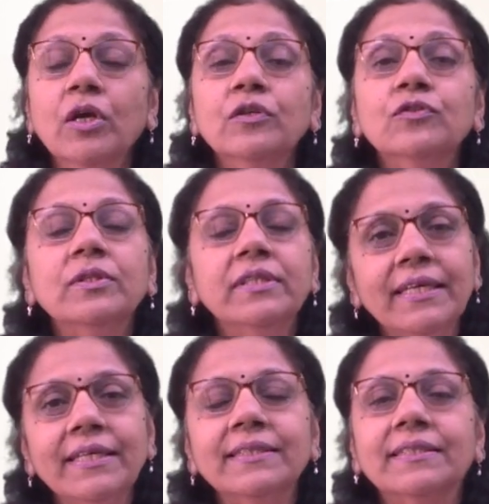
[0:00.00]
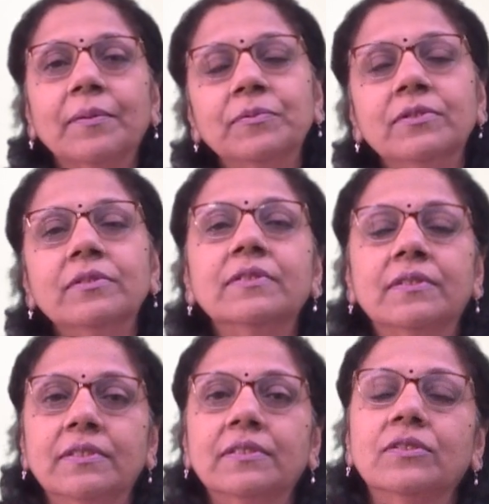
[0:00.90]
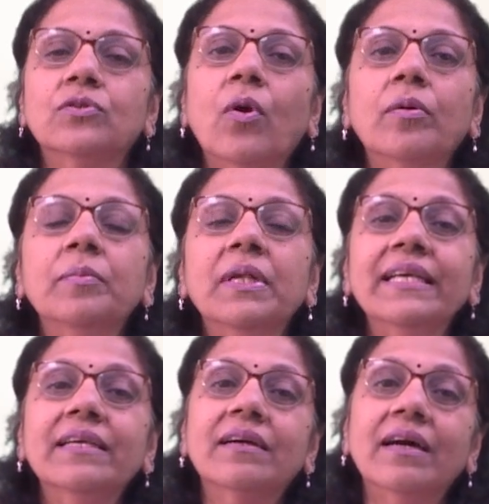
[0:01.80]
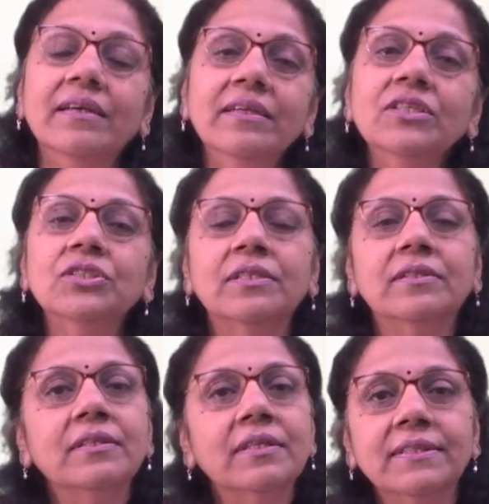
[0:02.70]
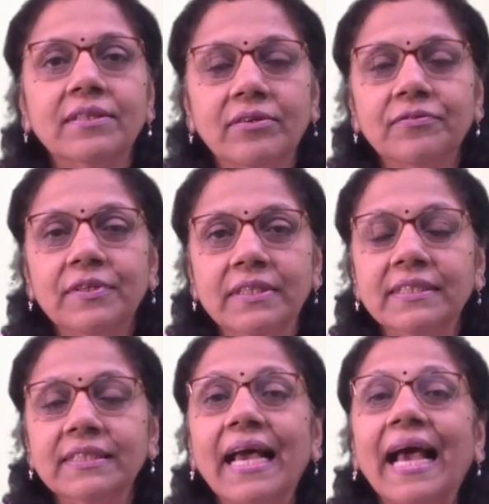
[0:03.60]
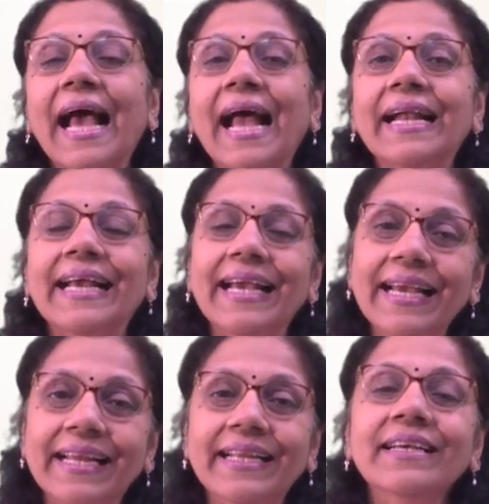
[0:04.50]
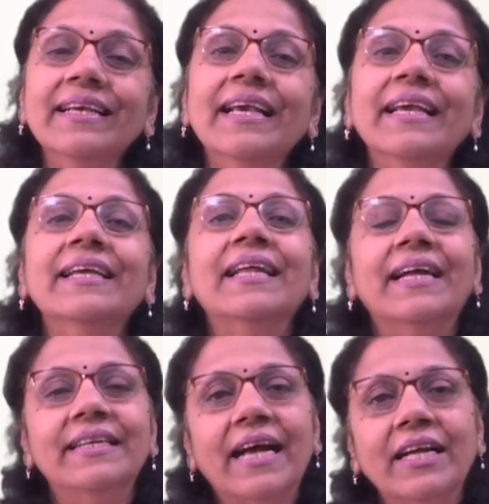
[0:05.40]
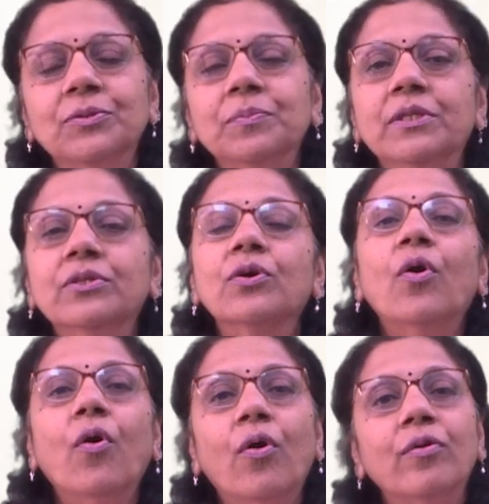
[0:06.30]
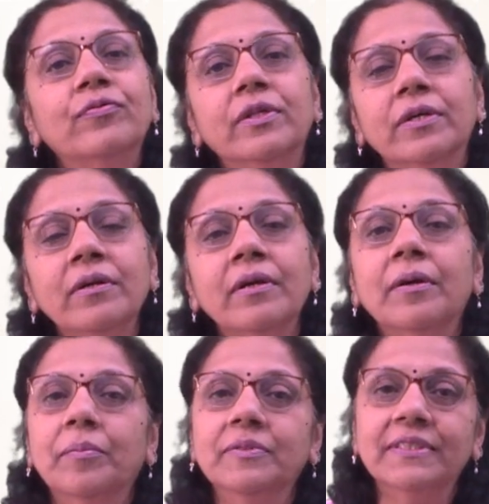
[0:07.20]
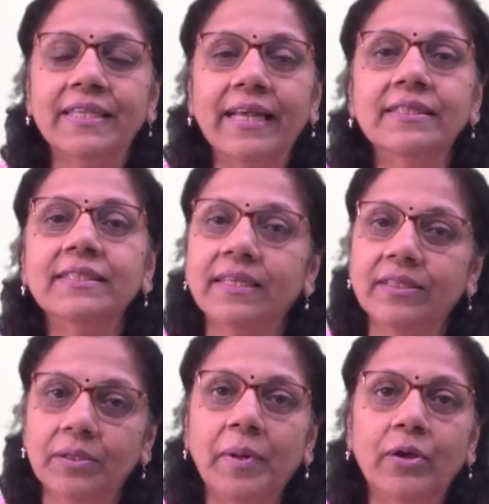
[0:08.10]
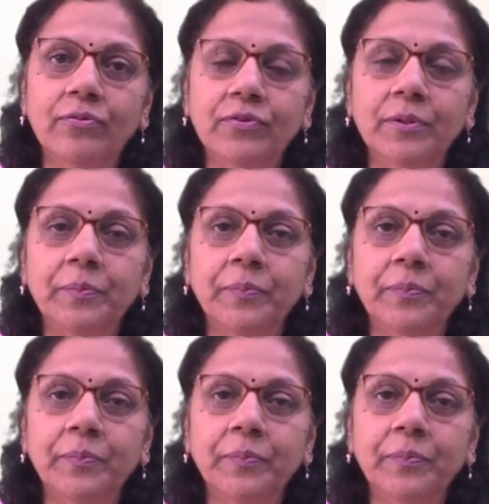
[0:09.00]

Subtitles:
So, these substances normally condition the surface and aid in attachment of the cells in the biofilm.